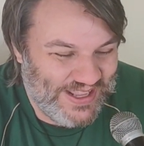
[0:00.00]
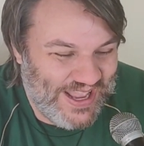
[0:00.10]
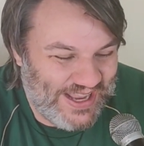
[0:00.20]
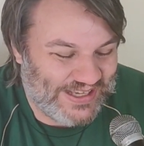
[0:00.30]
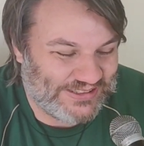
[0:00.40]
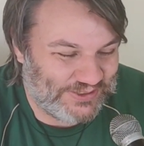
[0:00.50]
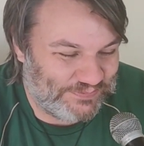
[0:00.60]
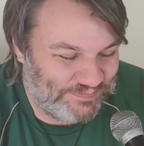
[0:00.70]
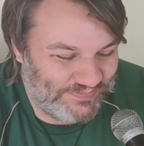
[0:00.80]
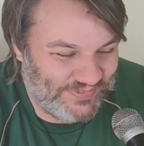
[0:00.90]
Okay, so
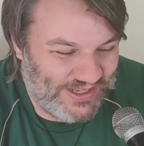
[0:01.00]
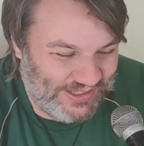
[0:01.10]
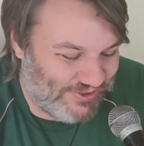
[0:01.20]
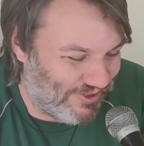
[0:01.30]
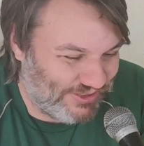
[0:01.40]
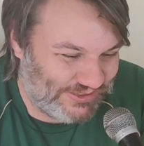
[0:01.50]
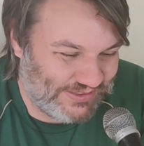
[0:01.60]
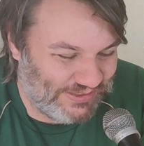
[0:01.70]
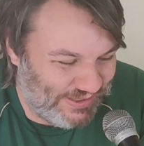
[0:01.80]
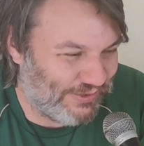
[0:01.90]
other cars,
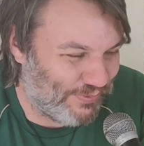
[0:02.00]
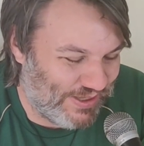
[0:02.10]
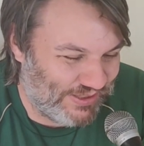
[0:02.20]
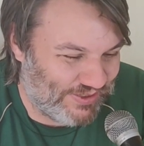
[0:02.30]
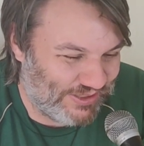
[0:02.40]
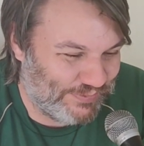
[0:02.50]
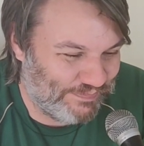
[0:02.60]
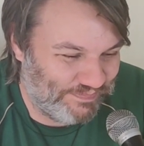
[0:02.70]
I thought of other cars, but